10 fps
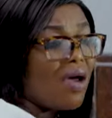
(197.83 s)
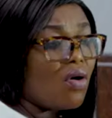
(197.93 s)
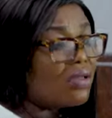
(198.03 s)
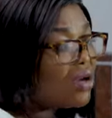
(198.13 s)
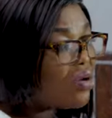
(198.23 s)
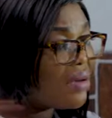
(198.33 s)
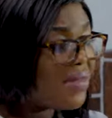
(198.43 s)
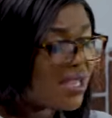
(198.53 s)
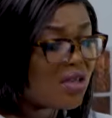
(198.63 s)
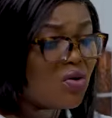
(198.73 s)
I beg, come they go, I
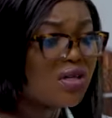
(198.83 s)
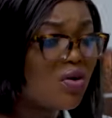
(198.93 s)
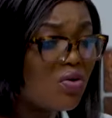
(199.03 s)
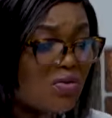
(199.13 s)
beg. They go, they go.